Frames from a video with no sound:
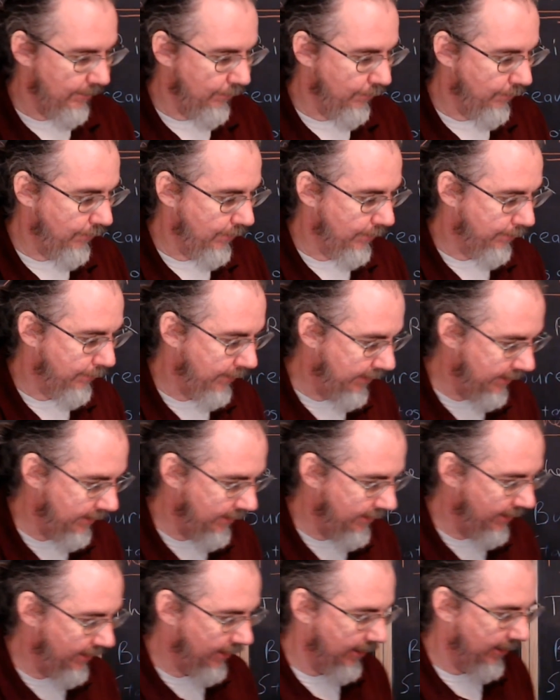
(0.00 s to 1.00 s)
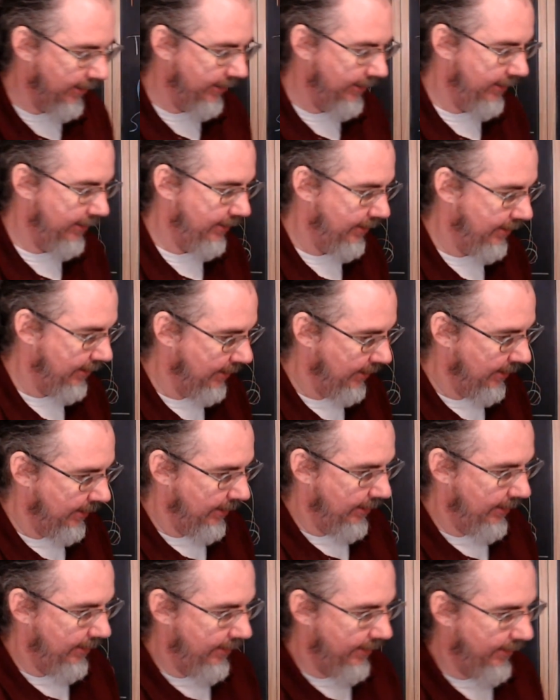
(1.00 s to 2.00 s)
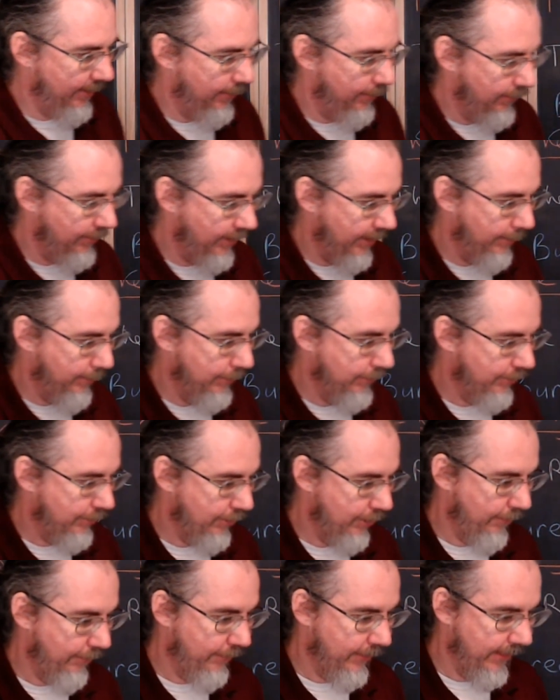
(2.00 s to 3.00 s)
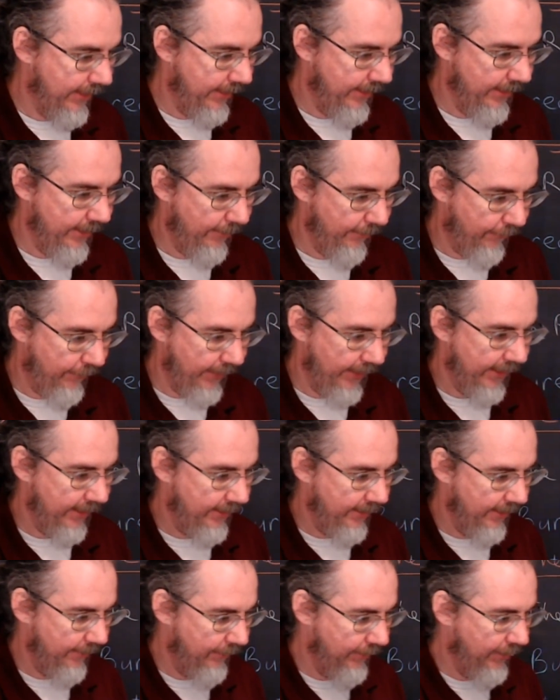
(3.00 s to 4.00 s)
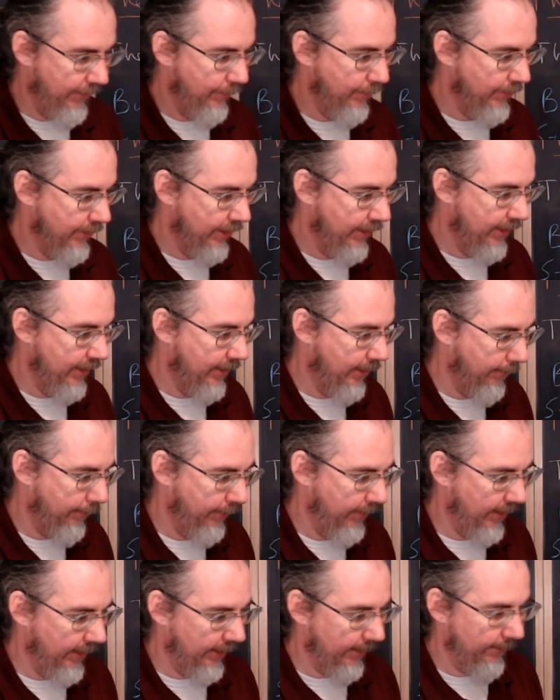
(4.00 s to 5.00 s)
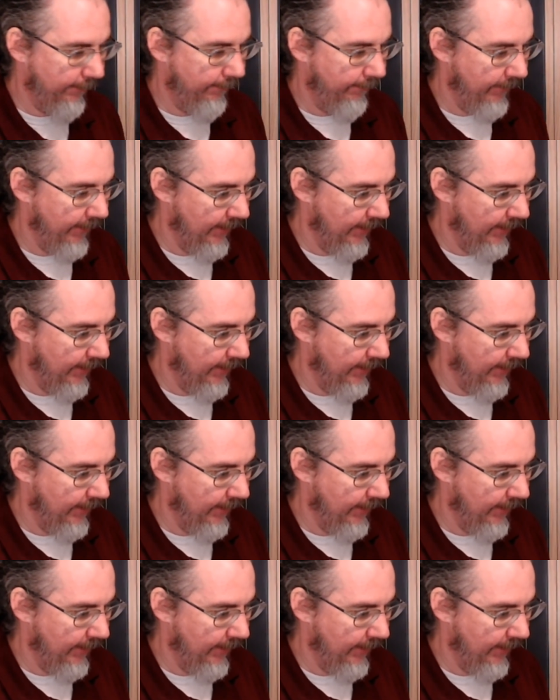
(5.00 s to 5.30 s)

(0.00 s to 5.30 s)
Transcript: completed the audit and was able to certify that, in fact, everything was on the up and up,